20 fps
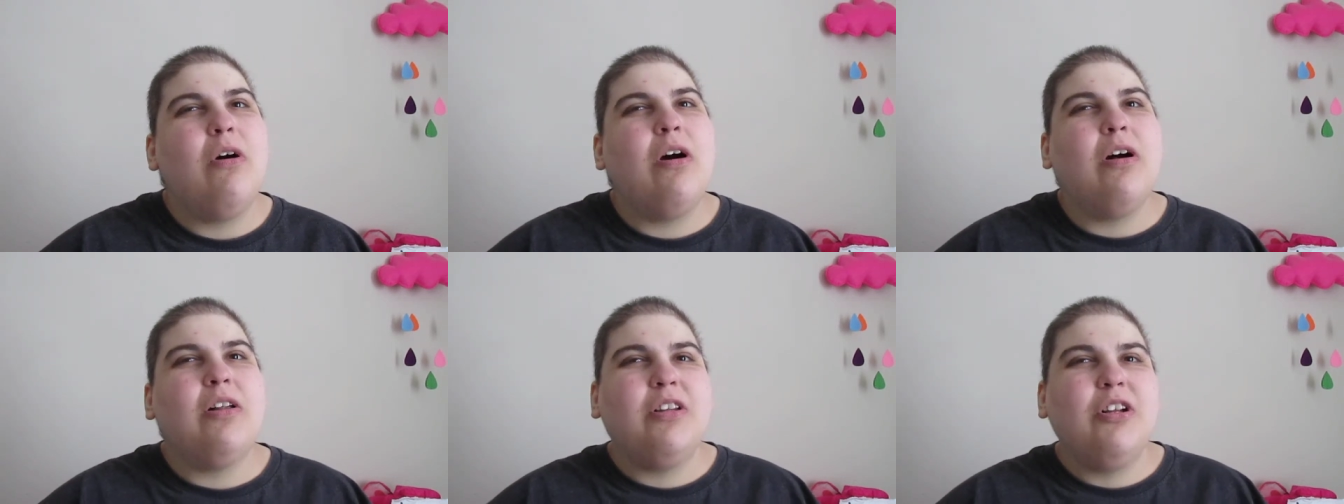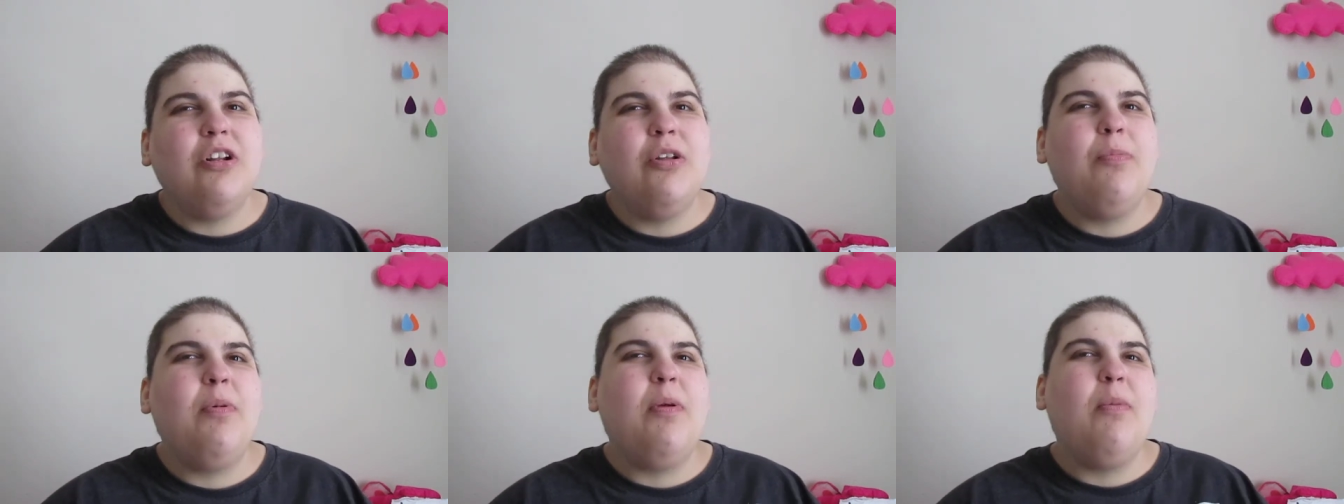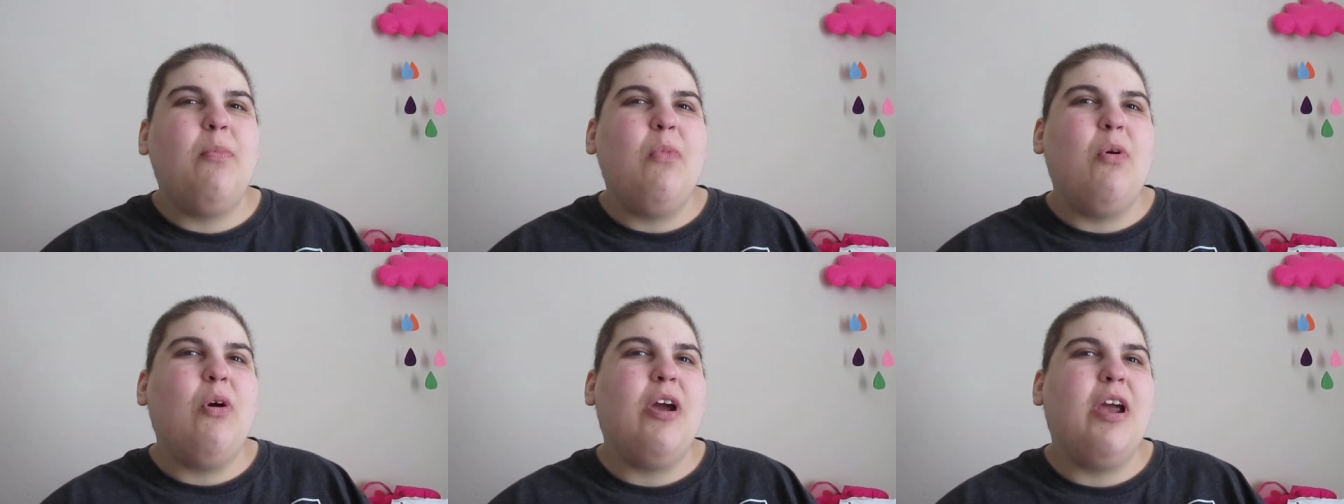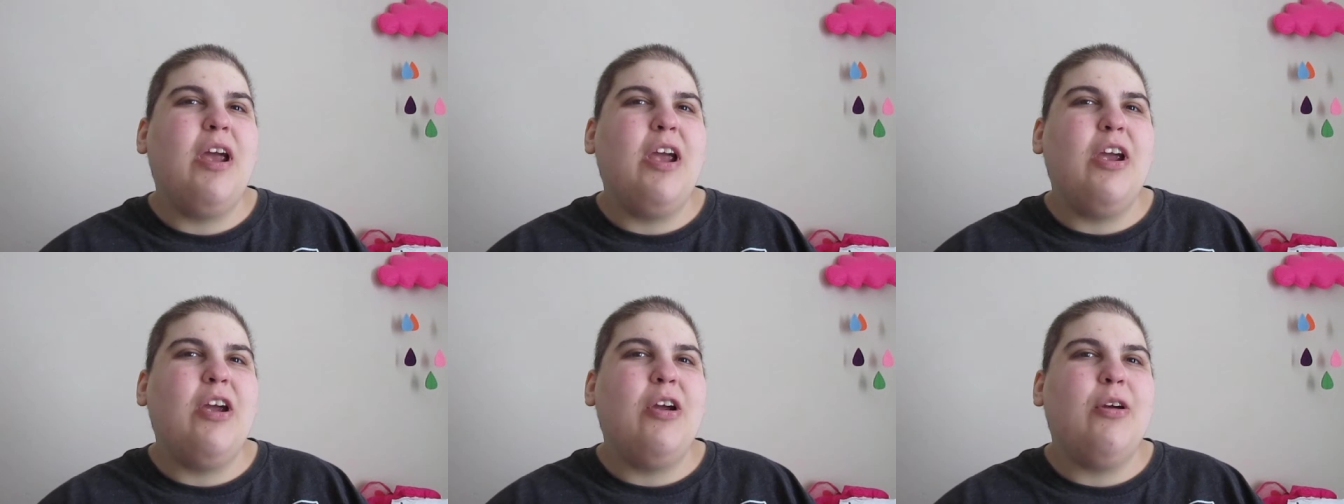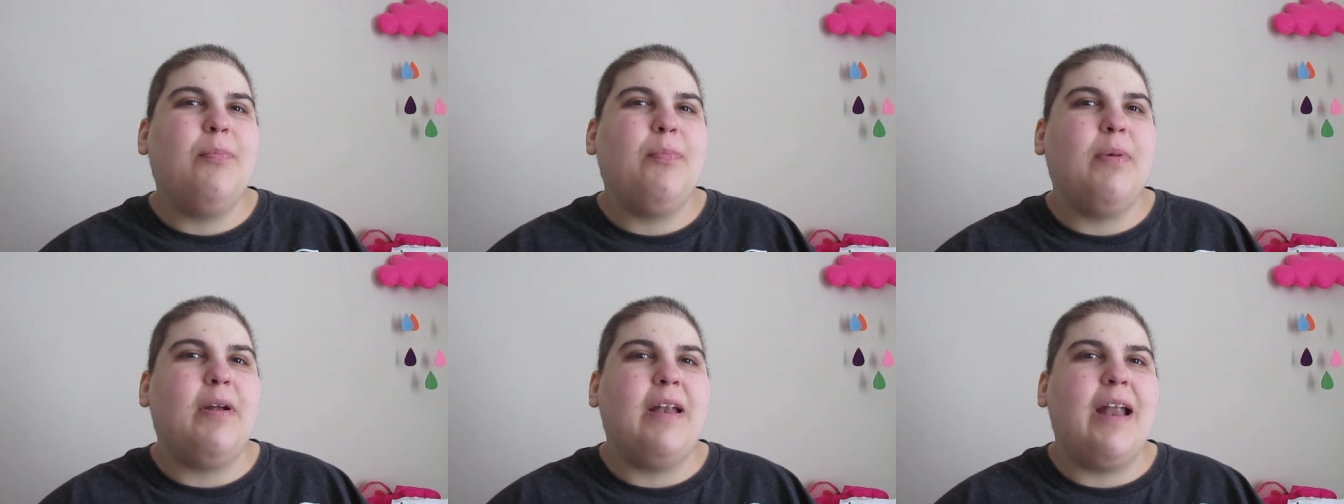a little bit more hair,
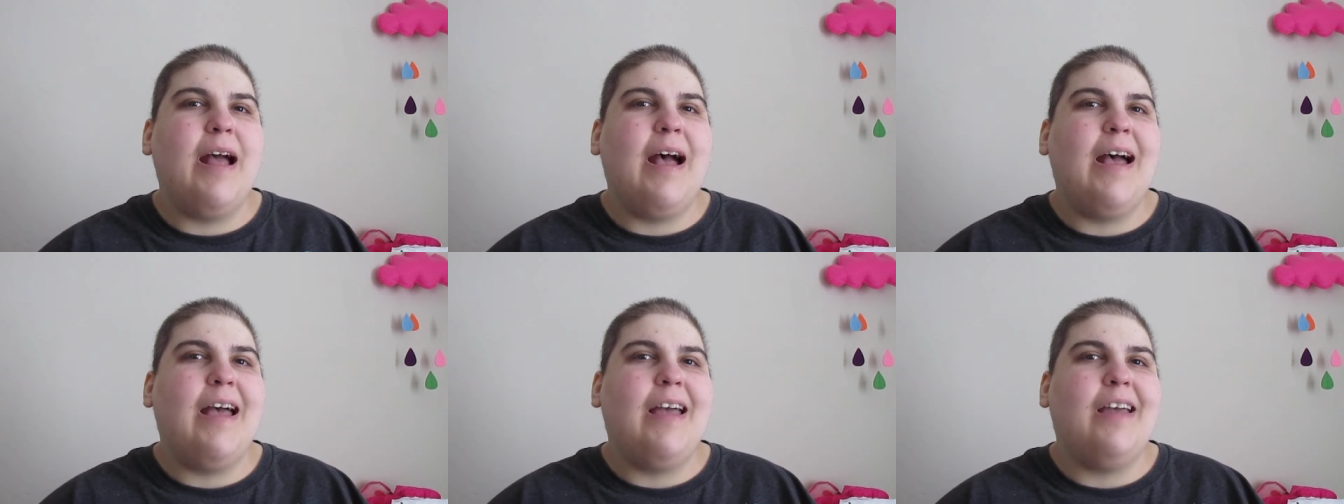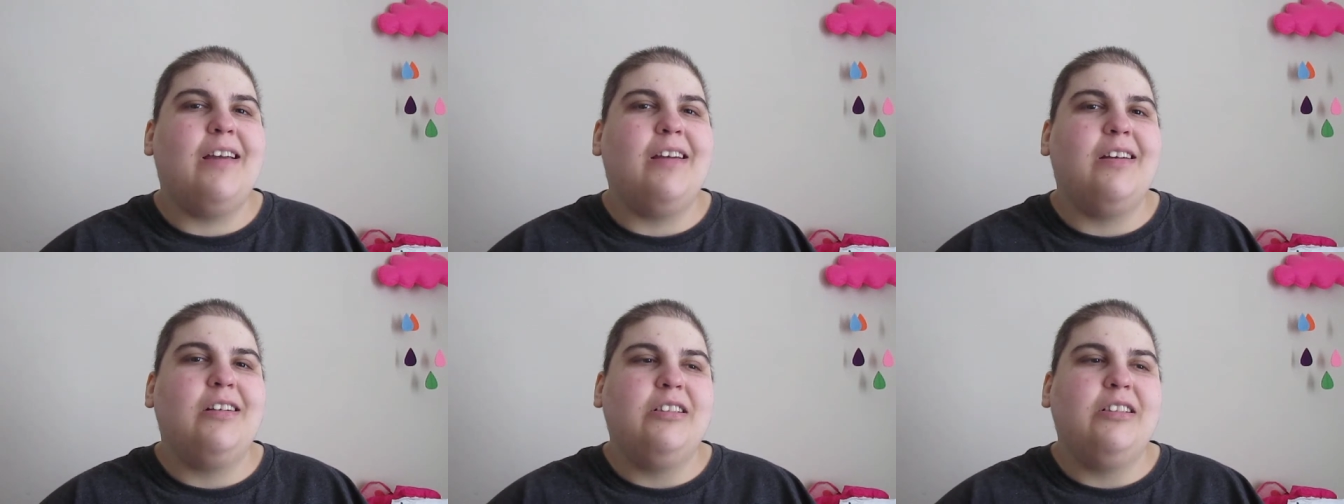but not